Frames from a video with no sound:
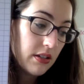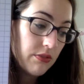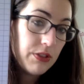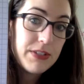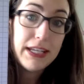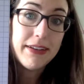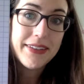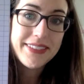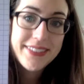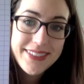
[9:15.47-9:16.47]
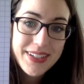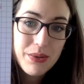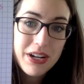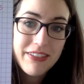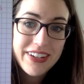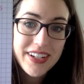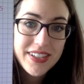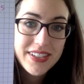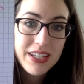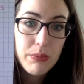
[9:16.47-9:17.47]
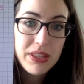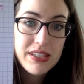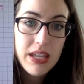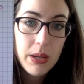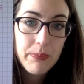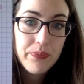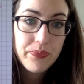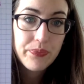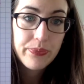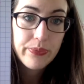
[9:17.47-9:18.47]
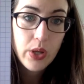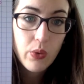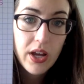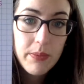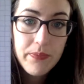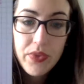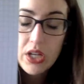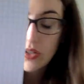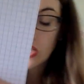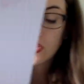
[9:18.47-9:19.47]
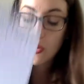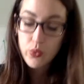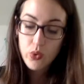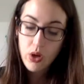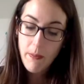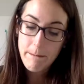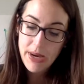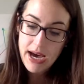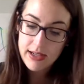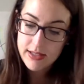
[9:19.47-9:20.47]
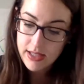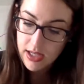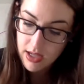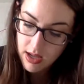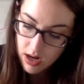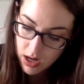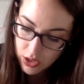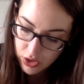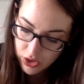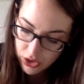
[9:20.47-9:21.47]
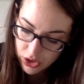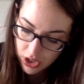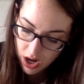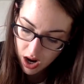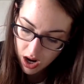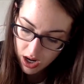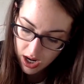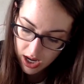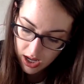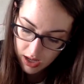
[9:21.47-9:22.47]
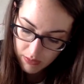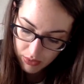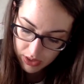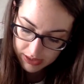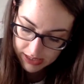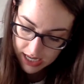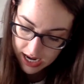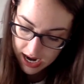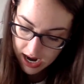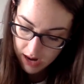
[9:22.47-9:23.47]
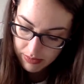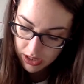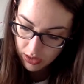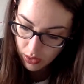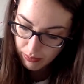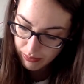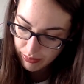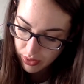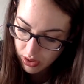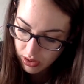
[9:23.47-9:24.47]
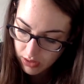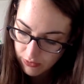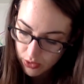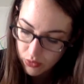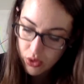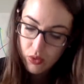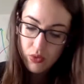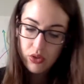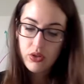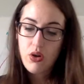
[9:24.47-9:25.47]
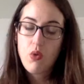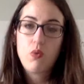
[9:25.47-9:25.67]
15, whatever. Keep it the same. Okay, so that's a rule. Box it, star it, put a tab in your book if you do so